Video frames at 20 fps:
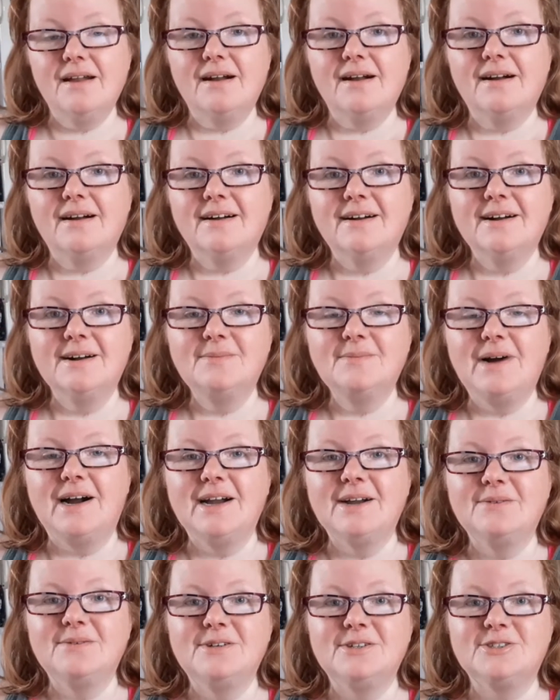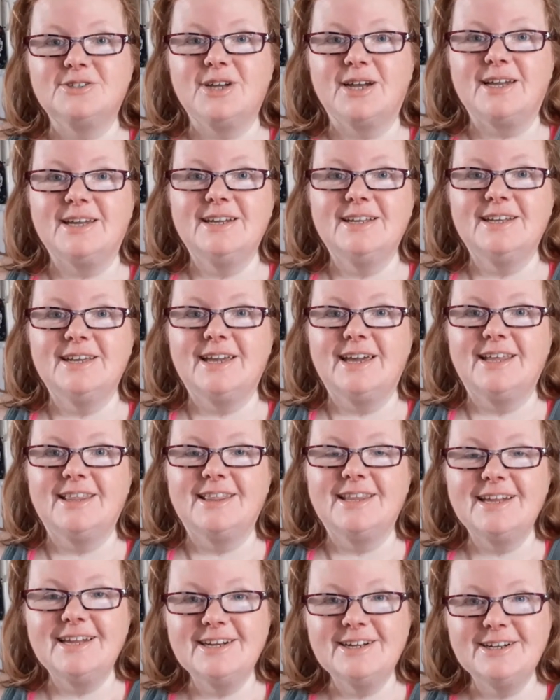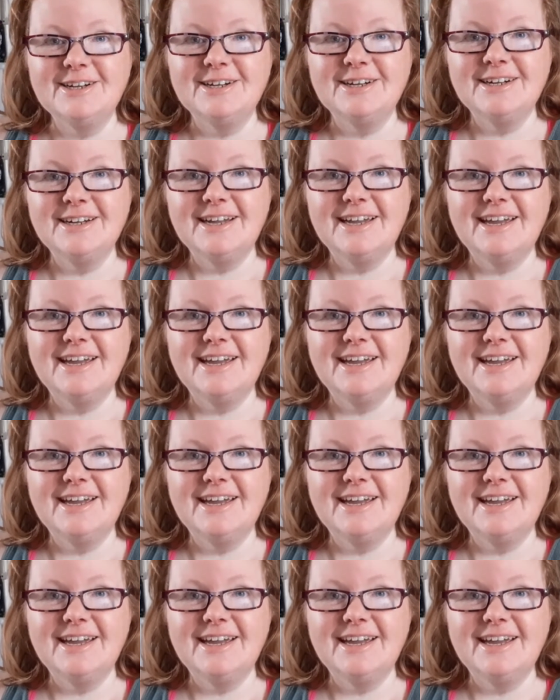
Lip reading: I will check in again later.